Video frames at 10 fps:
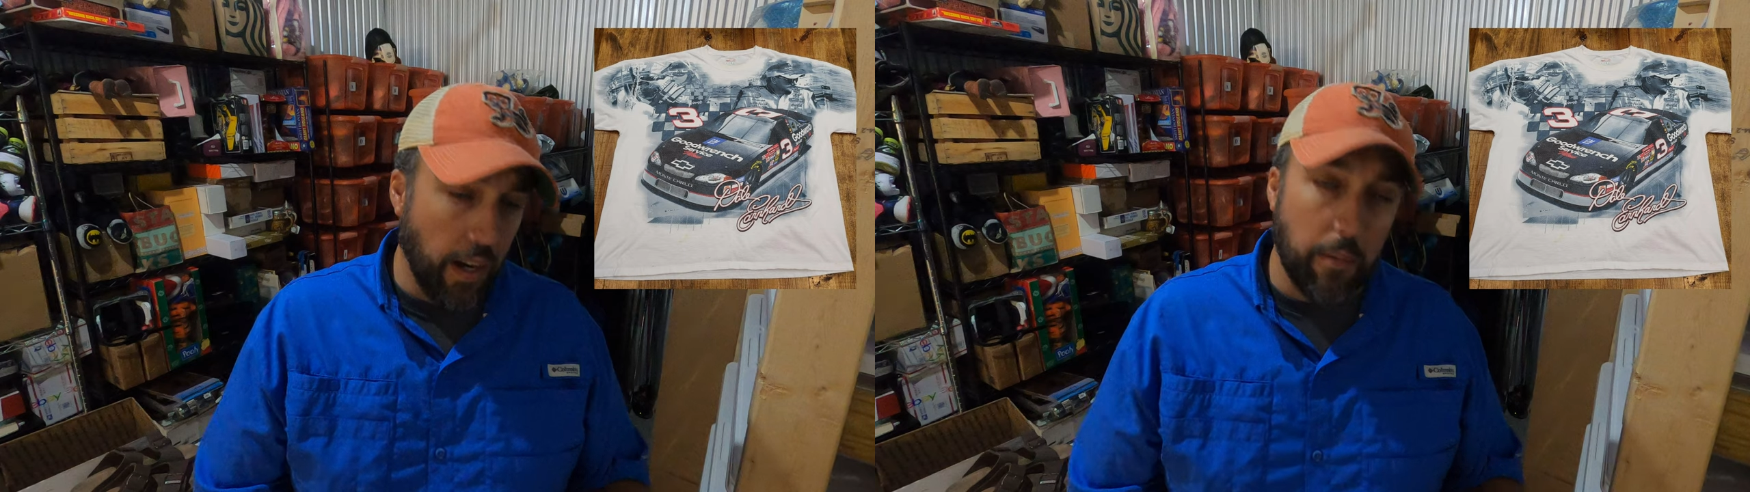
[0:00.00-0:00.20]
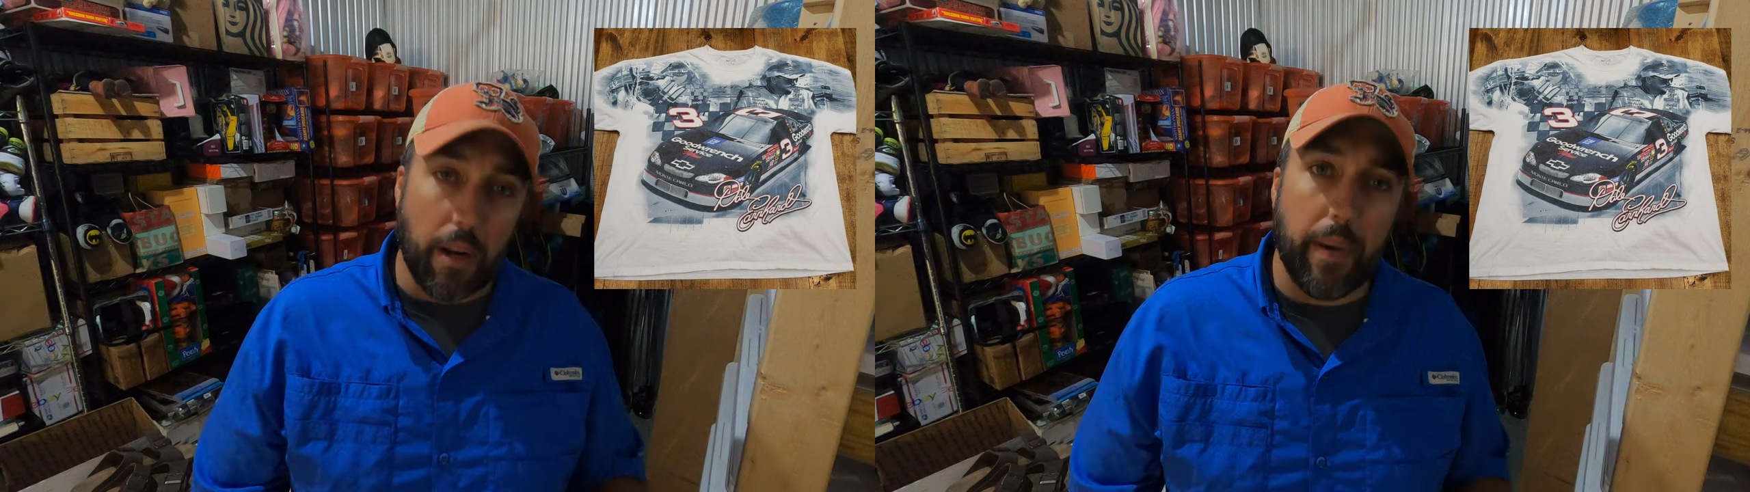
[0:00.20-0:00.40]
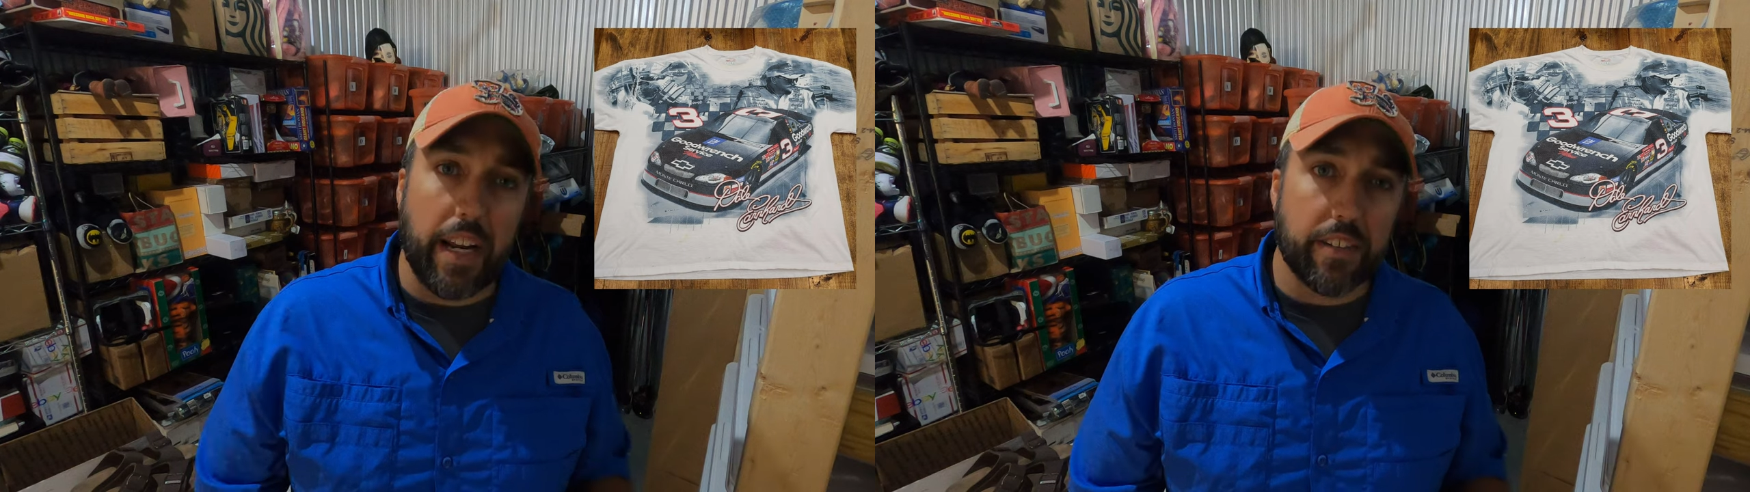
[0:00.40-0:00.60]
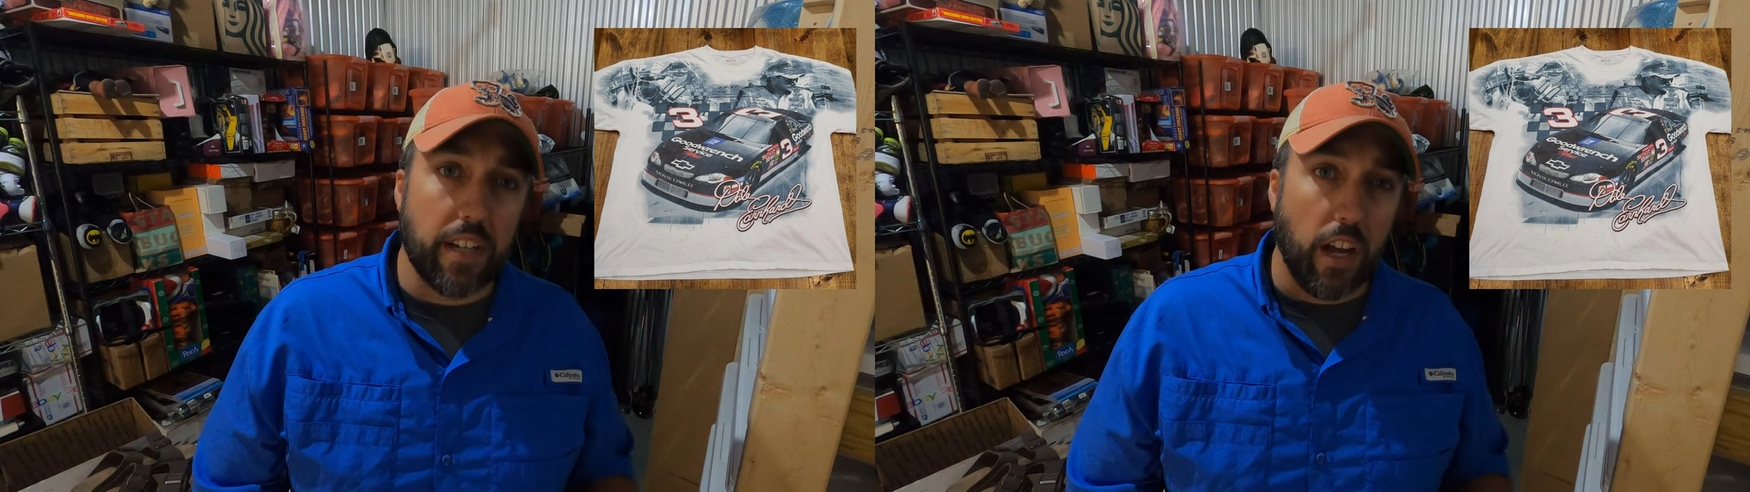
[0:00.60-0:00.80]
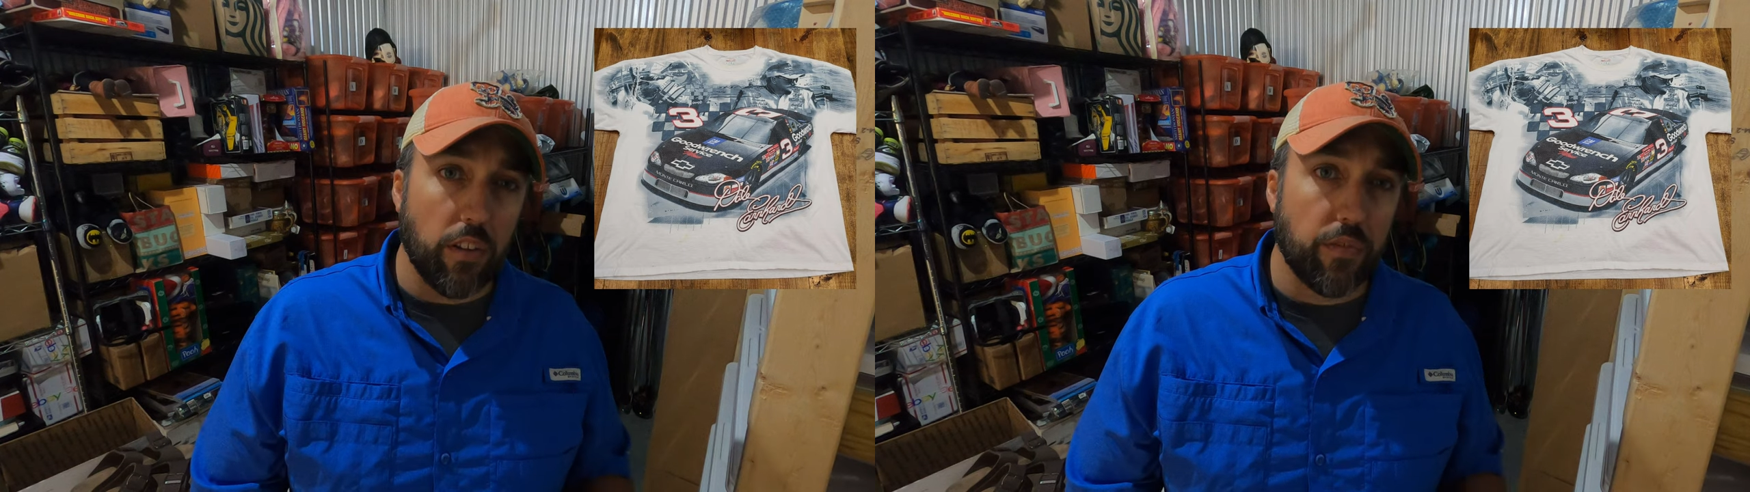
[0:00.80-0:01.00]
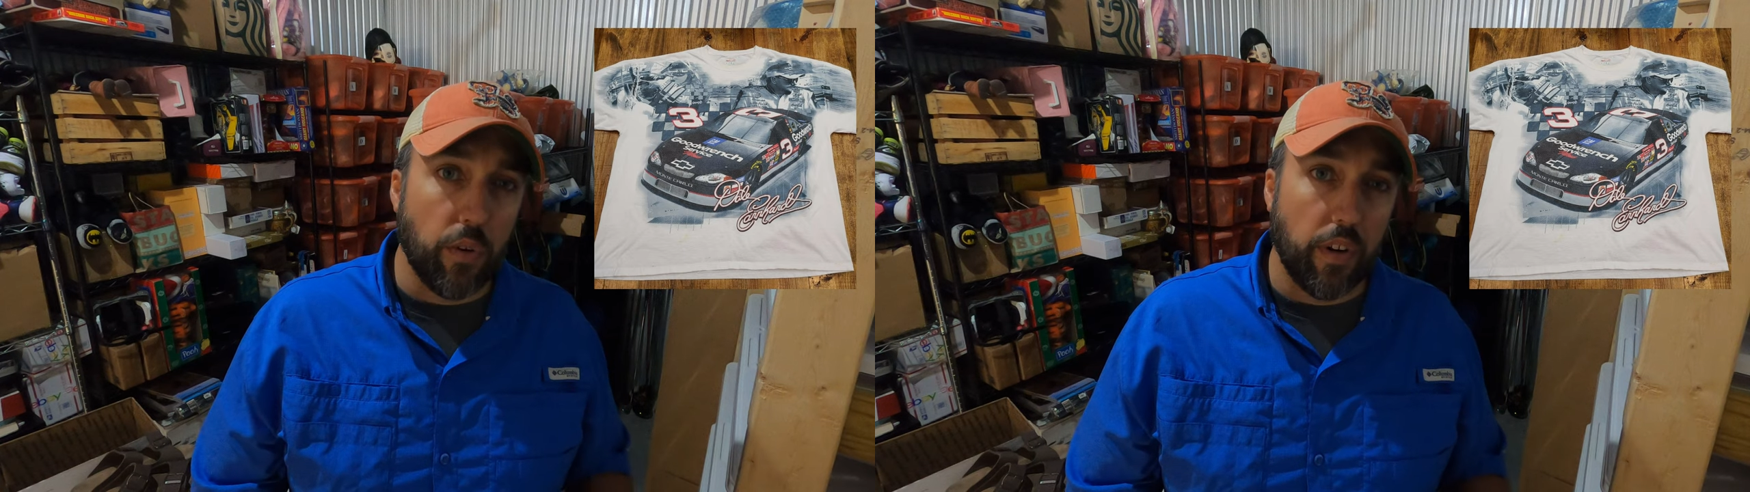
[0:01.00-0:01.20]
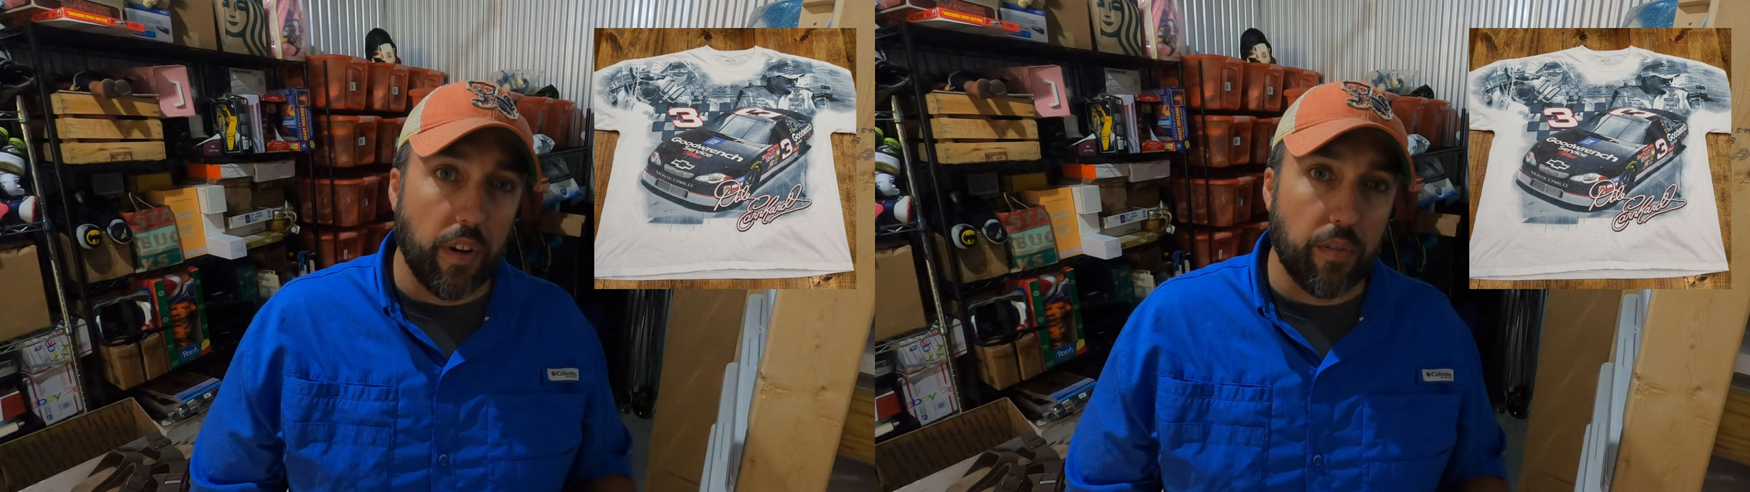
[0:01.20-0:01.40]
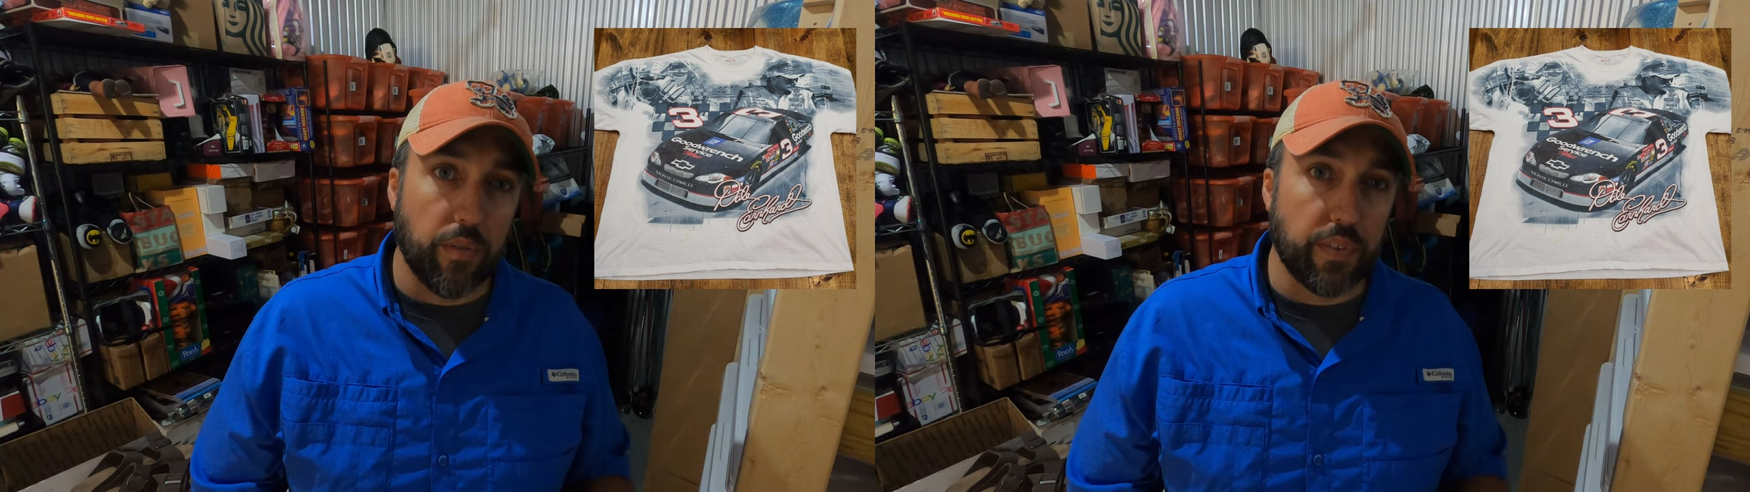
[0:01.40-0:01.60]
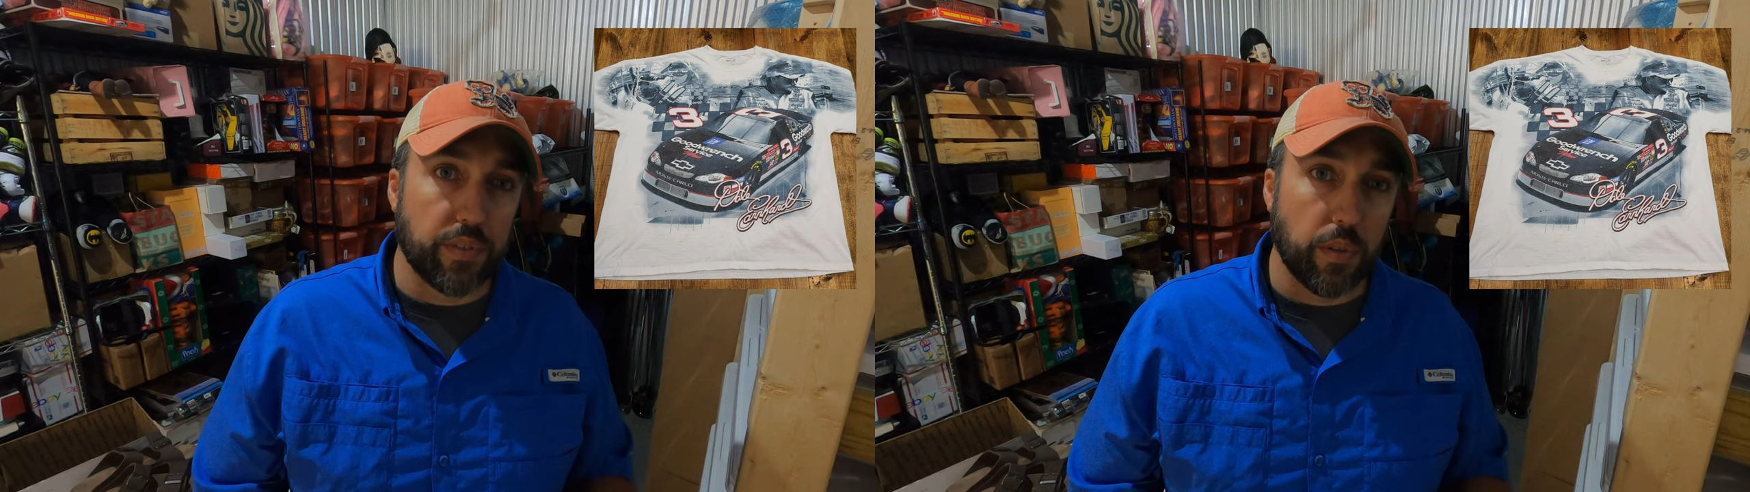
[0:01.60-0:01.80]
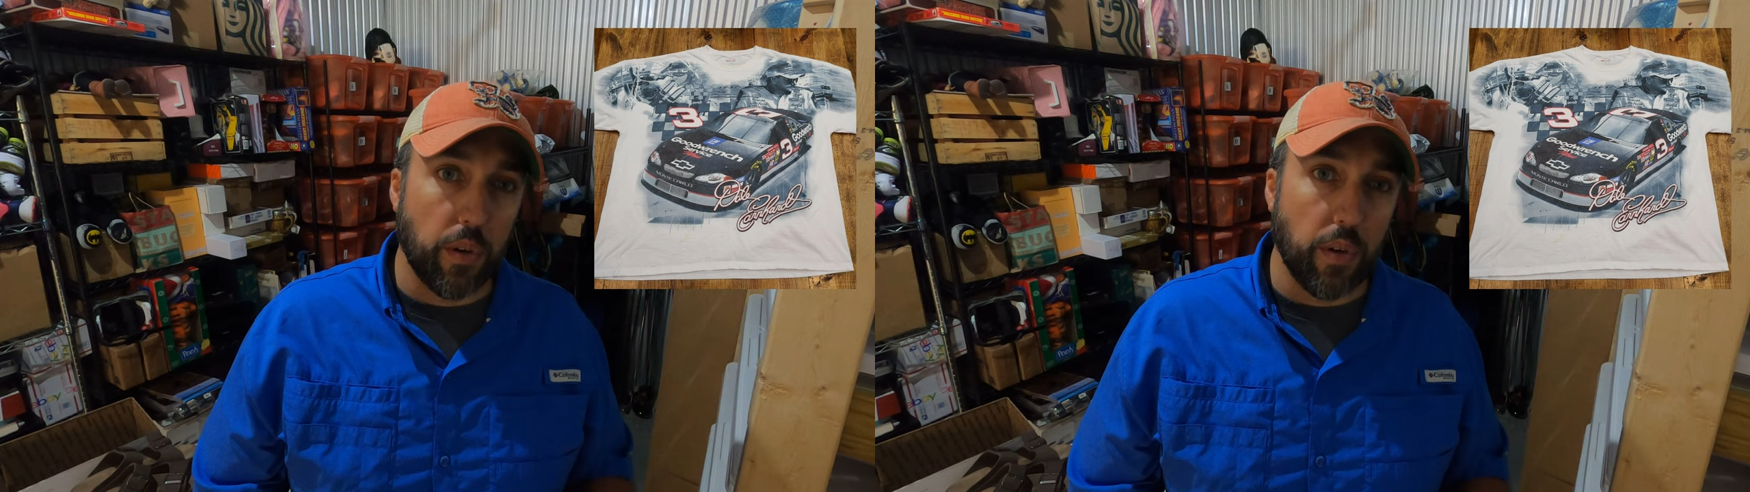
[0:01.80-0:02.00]
But I paid a dollar for it at a thrift
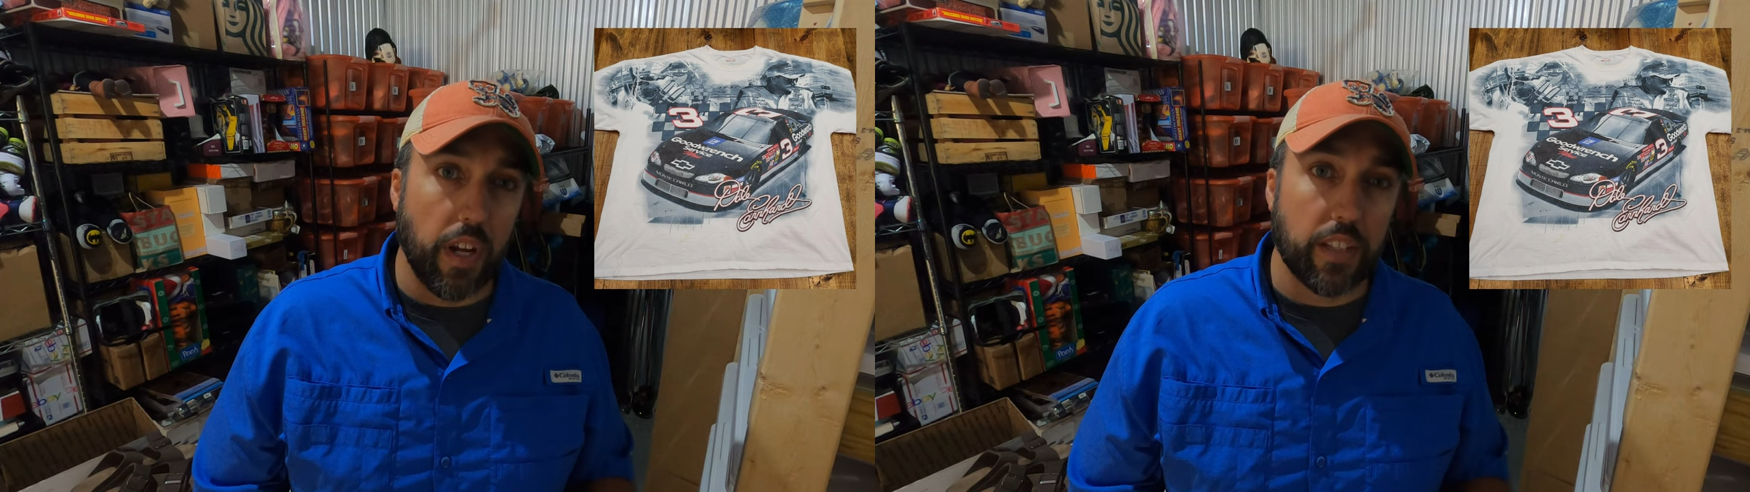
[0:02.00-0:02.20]
store.